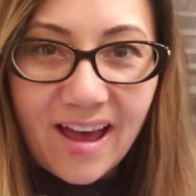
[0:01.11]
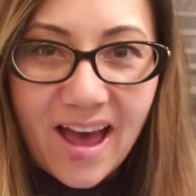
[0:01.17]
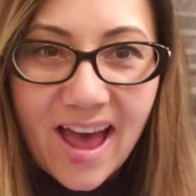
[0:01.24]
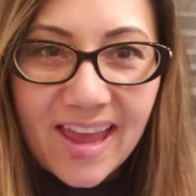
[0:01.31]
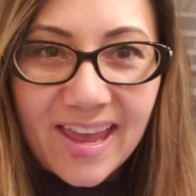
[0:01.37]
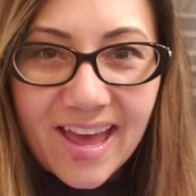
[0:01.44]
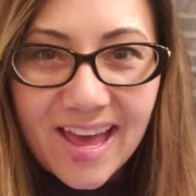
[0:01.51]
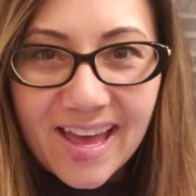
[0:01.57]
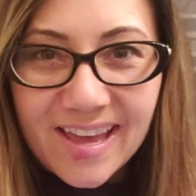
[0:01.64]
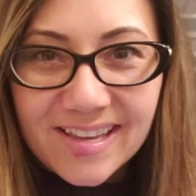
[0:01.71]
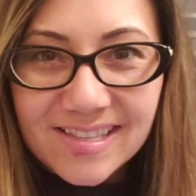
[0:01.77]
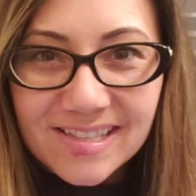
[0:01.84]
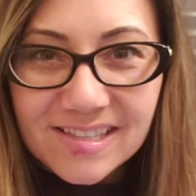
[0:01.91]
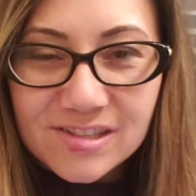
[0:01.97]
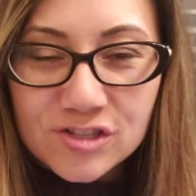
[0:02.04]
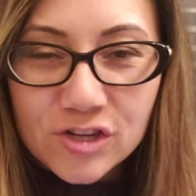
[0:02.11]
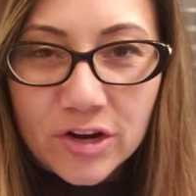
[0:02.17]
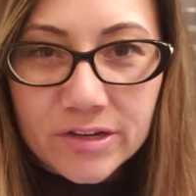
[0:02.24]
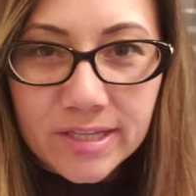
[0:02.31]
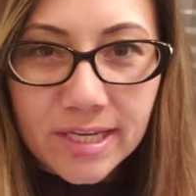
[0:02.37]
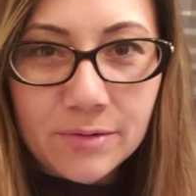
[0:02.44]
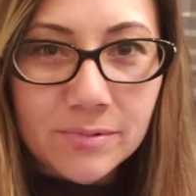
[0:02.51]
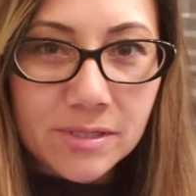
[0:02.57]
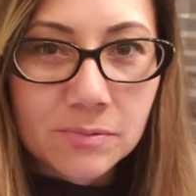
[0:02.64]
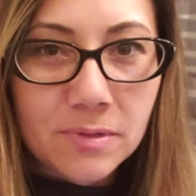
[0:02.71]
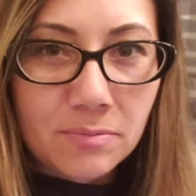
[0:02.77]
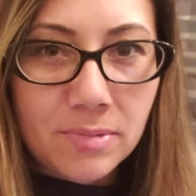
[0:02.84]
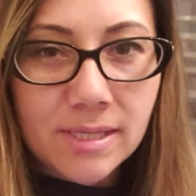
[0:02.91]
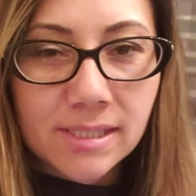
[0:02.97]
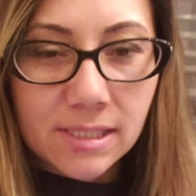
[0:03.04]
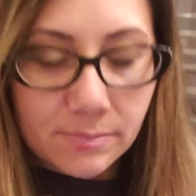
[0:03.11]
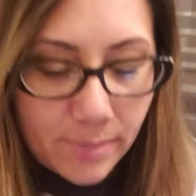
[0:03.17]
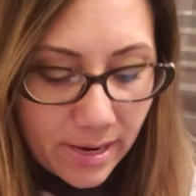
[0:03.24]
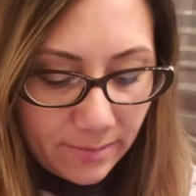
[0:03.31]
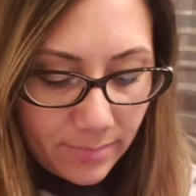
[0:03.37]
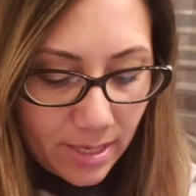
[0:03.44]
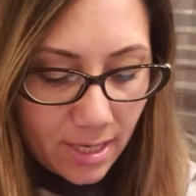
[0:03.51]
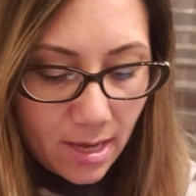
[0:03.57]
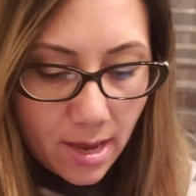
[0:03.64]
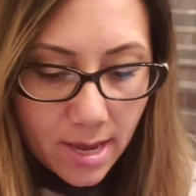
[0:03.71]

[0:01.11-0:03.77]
Hi guys, it's Charlene with Sweet Pieces by Me,